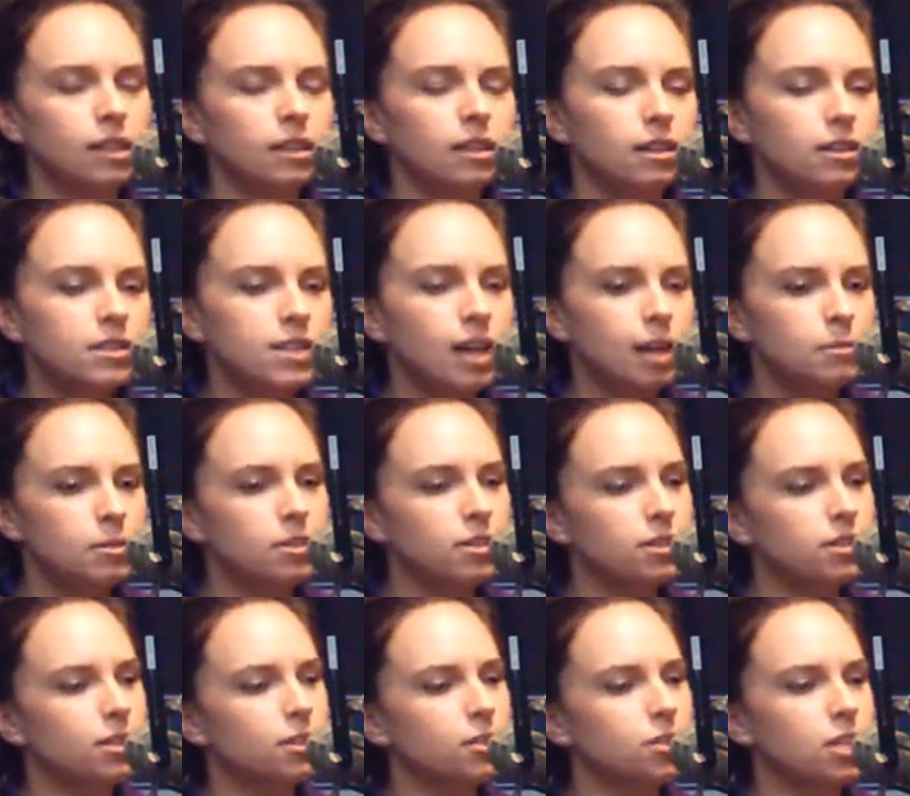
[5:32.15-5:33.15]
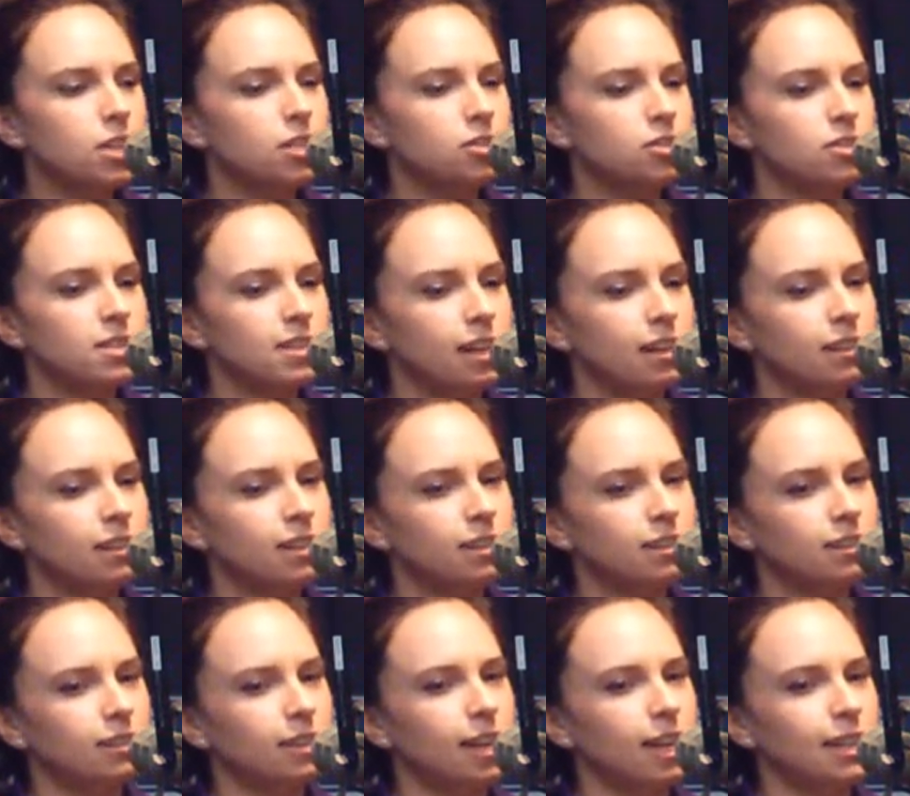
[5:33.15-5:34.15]
The Alzheimer's Association South
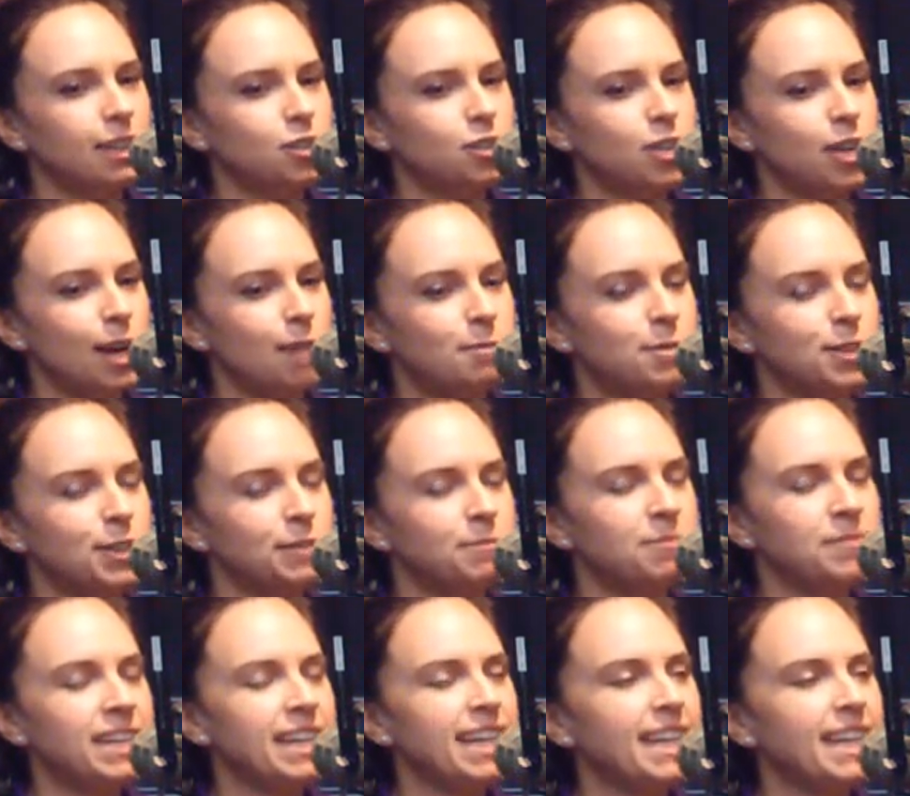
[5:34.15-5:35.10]
Carolina chapter